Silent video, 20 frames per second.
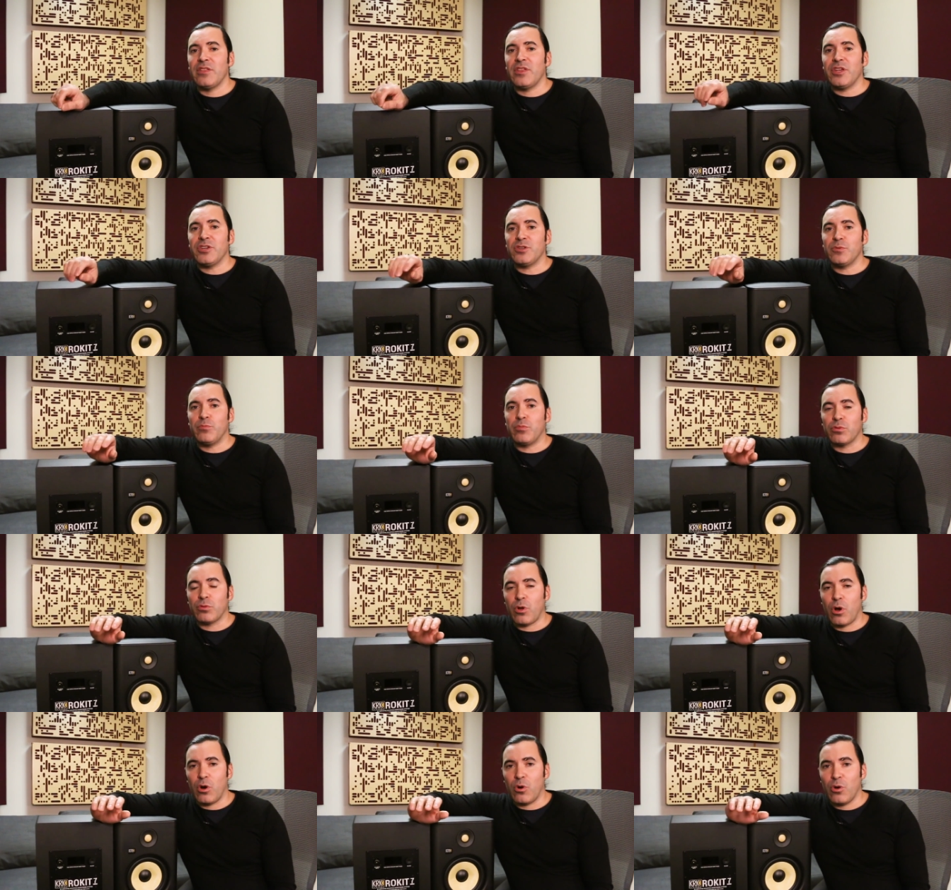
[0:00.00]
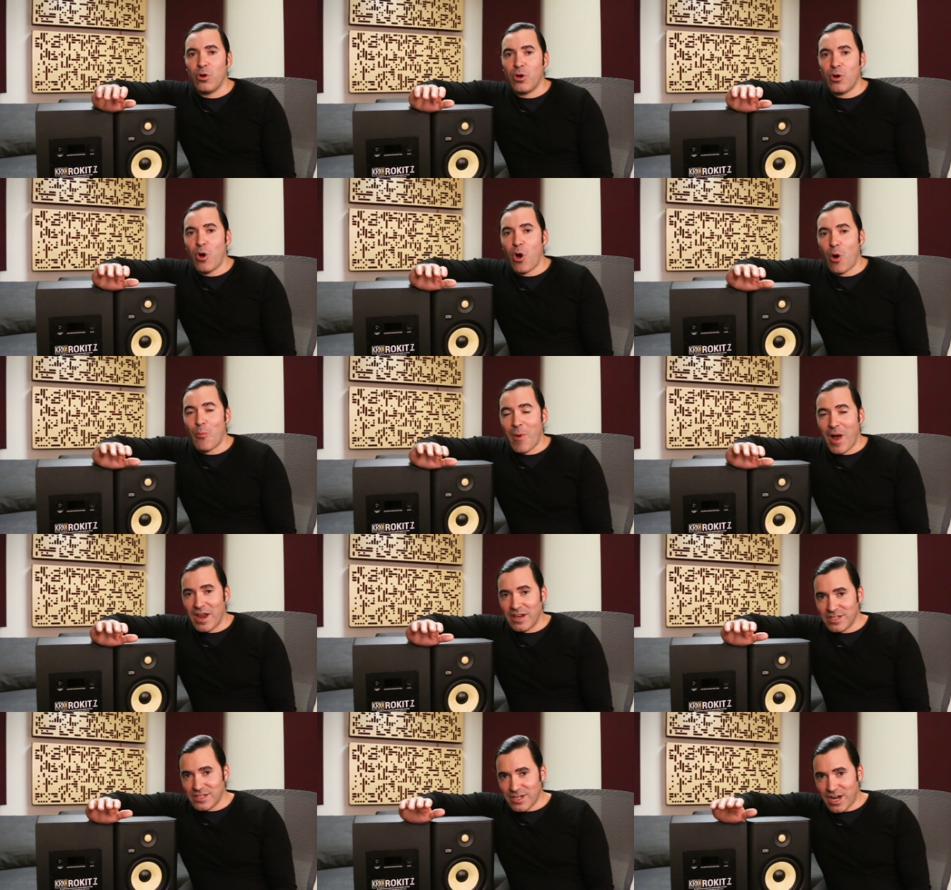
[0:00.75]
than to blow
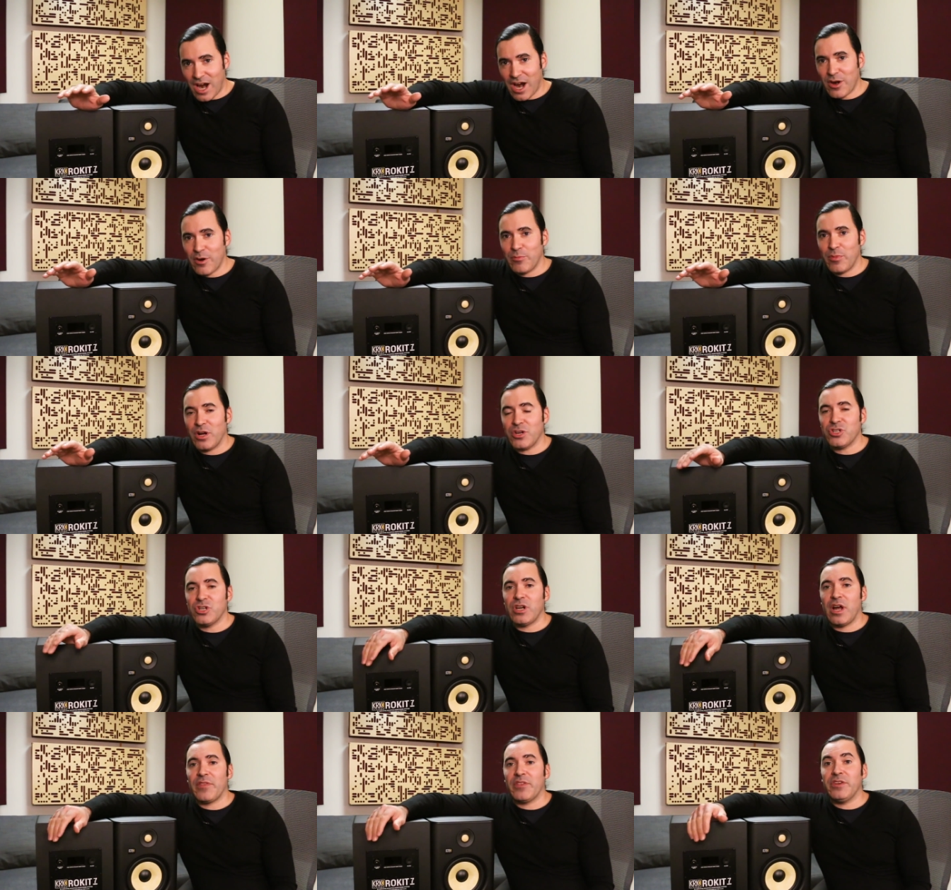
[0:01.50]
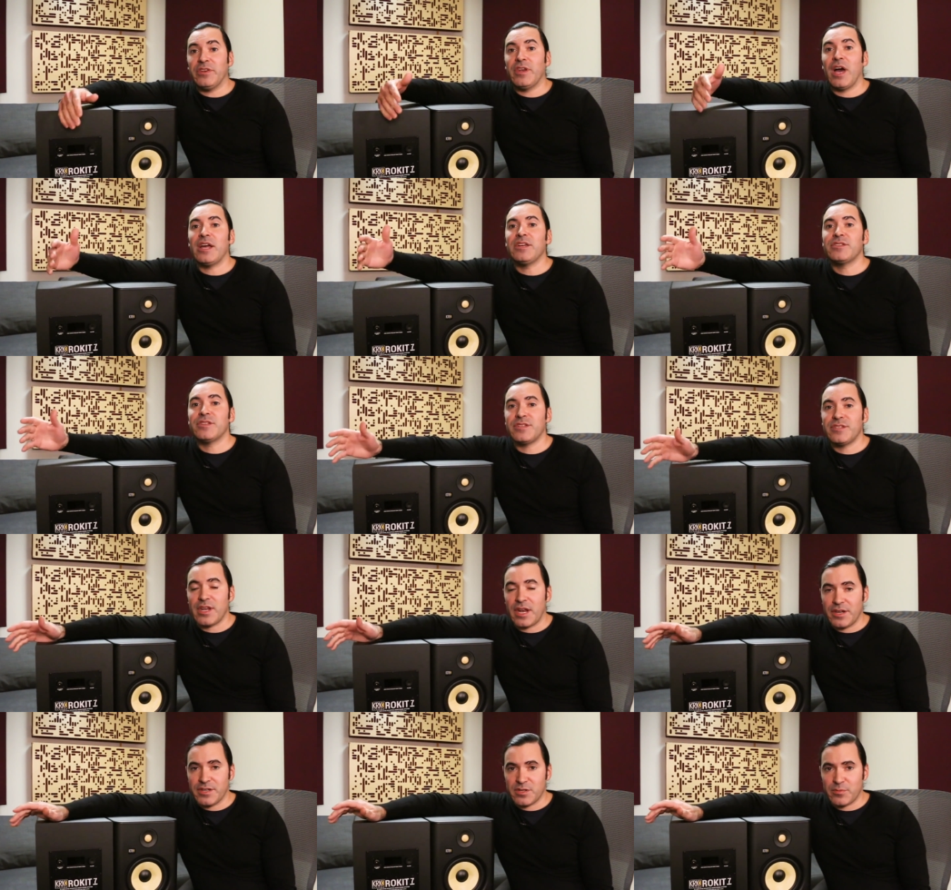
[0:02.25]
my entire budget on the
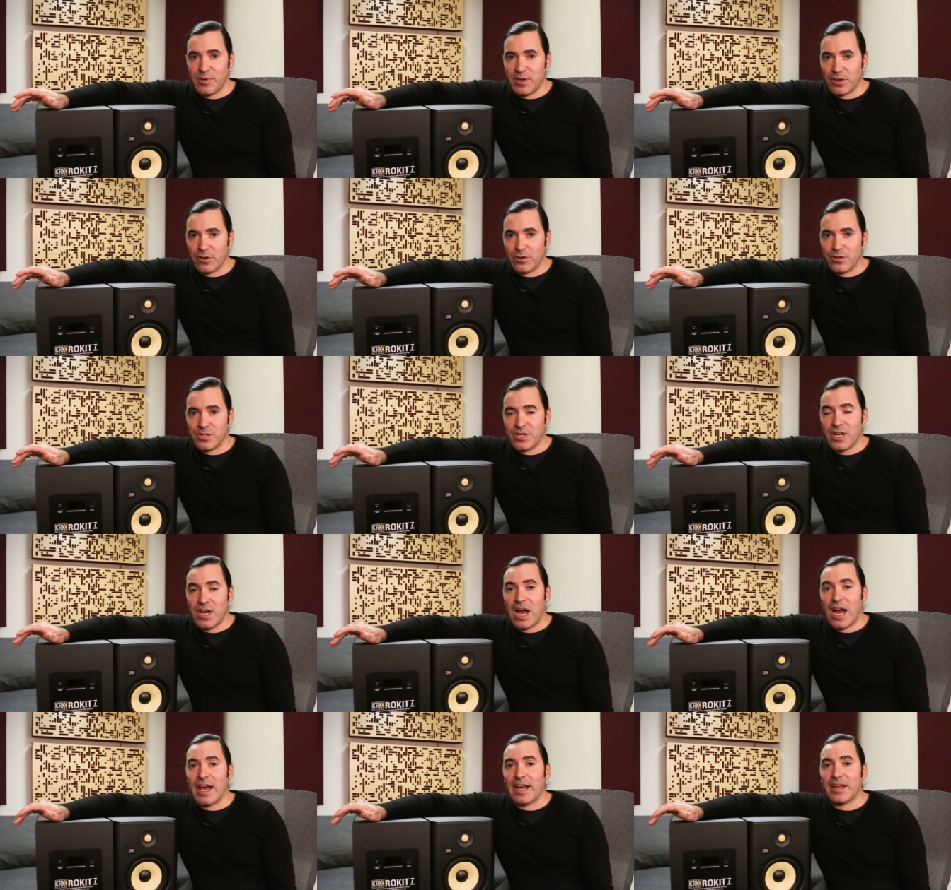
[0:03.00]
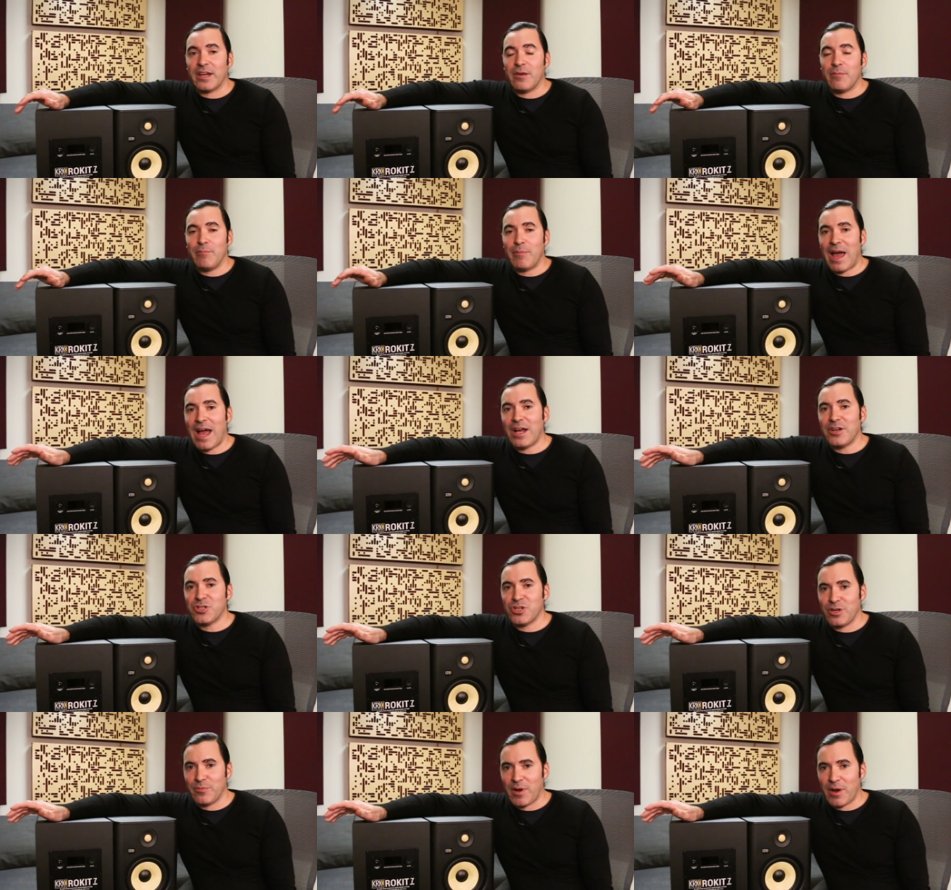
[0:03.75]
nicest set of speakers I can
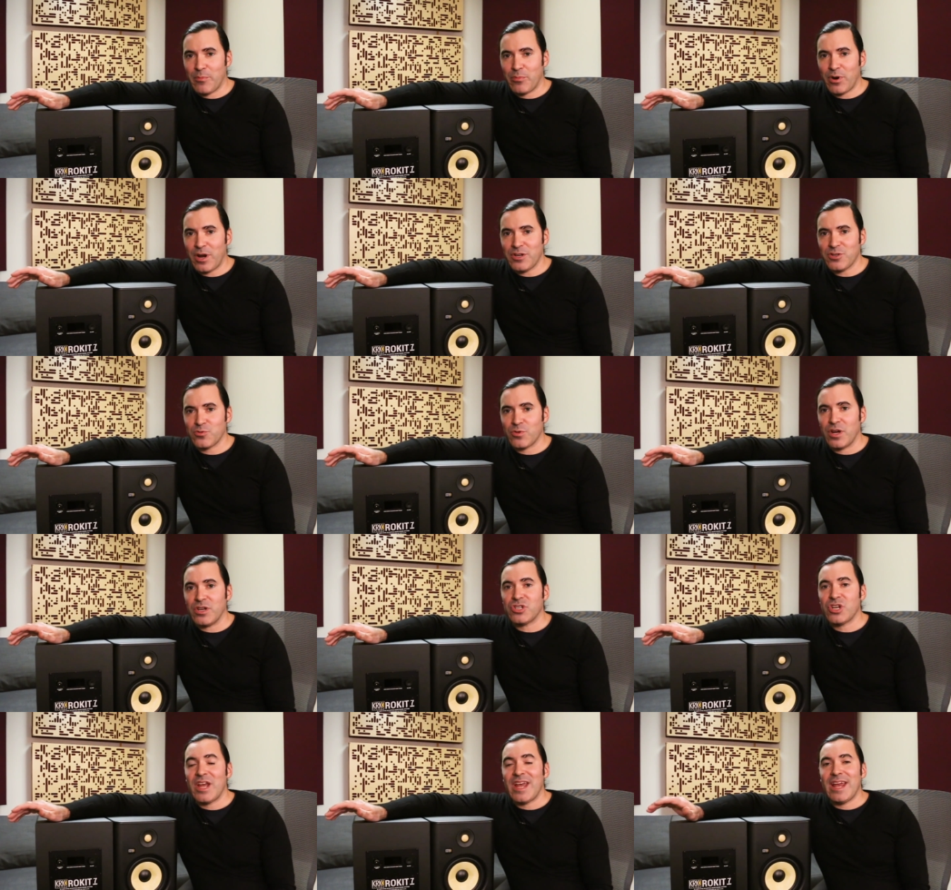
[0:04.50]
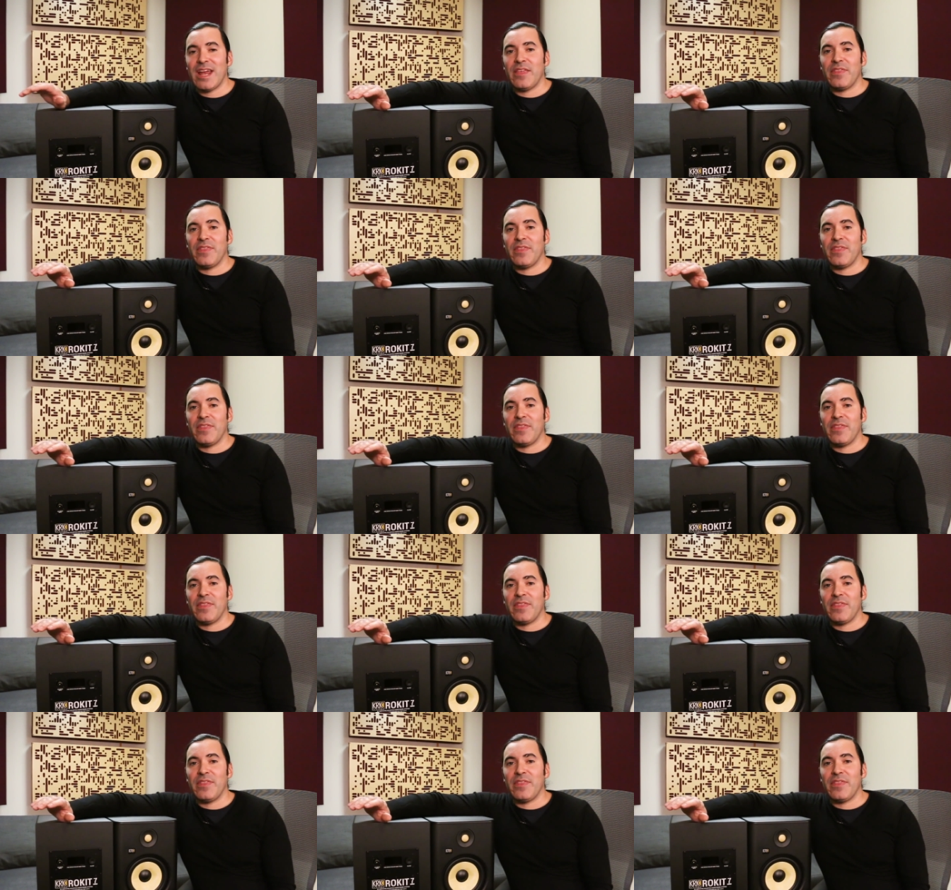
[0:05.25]
imagine in my price range